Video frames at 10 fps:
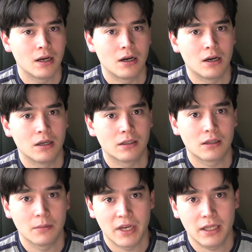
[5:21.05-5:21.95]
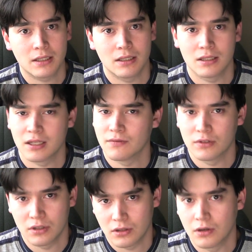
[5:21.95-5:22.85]
on Clement in San
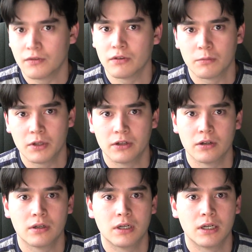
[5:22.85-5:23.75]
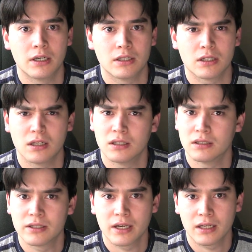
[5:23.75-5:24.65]
Francisco, if you're familiar. It's on
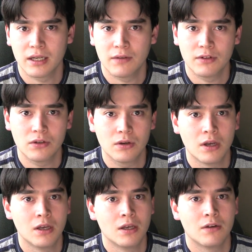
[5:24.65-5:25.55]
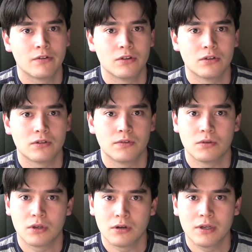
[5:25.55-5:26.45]
2nd Avenue, for those of you
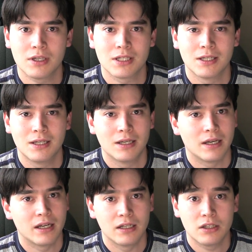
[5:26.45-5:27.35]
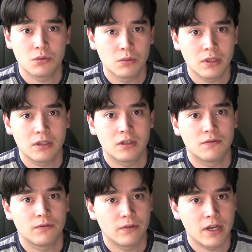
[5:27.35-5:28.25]
curious. And it's really good
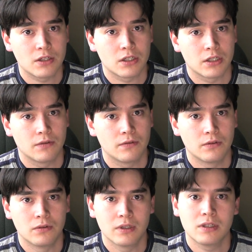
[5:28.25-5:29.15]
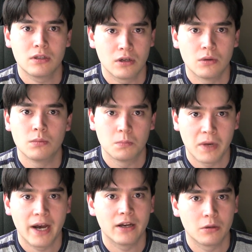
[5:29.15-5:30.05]
French food, you know,
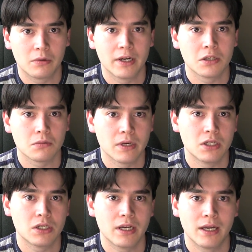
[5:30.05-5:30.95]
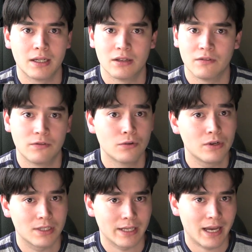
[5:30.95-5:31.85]
higher price range, and the food
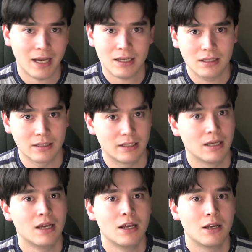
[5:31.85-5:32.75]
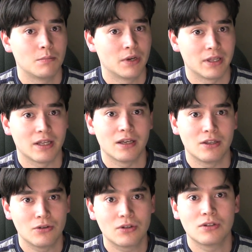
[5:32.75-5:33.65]
is excellent, but
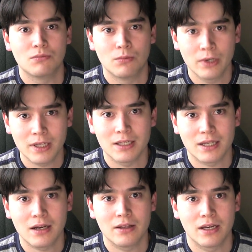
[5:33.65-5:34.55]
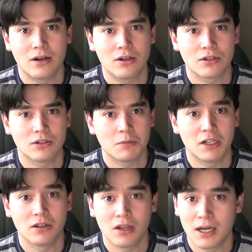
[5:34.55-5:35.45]
you could really tell they also
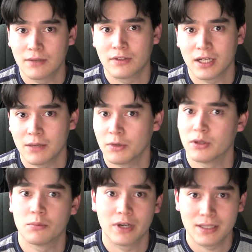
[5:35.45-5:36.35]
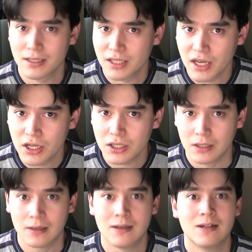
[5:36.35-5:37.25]
spend a lot of time on the
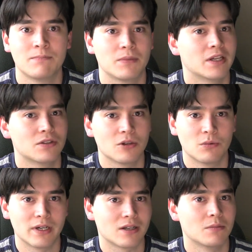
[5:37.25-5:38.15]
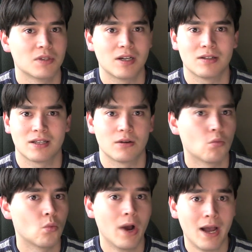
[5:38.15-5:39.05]
presentation. And so when it comes out, it's like,
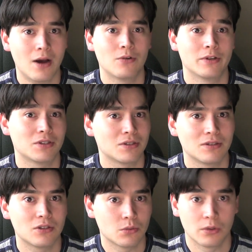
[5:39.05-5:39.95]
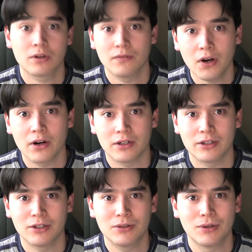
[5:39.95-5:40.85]
wow, it's a work of art,
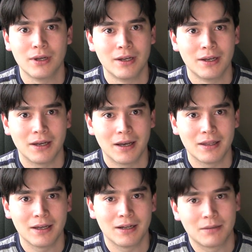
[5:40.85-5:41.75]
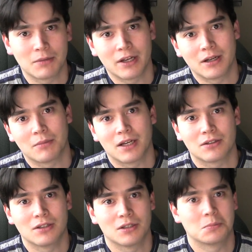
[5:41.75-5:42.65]
you know? And then I'm getting back
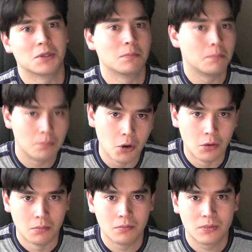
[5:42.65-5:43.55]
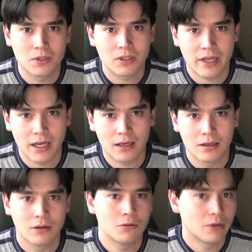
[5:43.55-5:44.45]
to this, but boom,
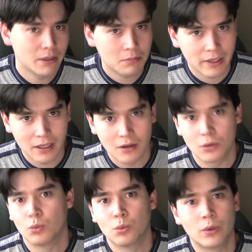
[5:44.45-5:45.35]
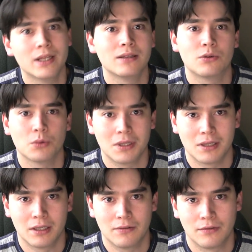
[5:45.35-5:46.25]
steak, white plate, 1 green
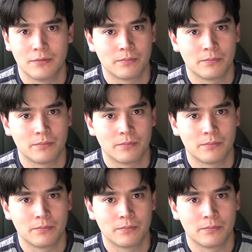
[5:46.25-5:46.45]
leaf,